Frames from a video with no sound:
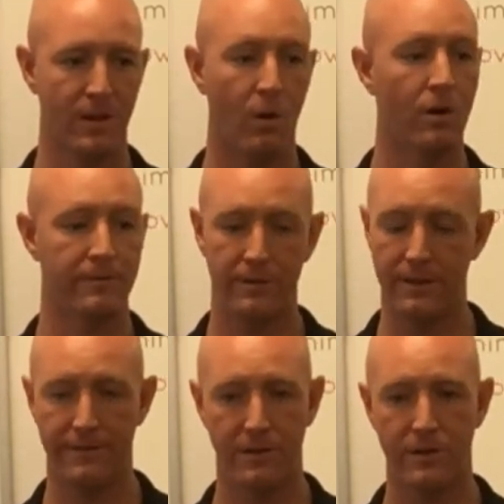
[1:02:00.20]
Or if you
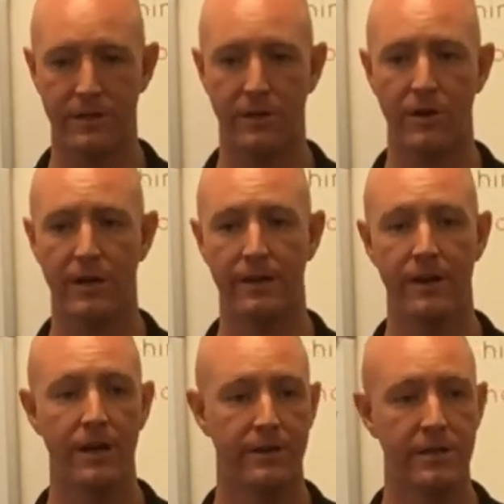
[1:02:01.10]
live in North Dakota.
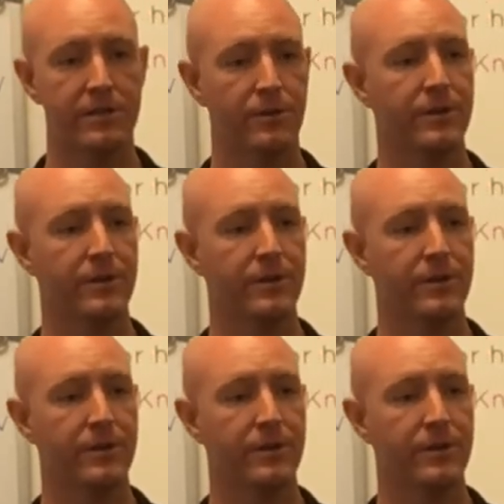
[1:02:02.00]
There's a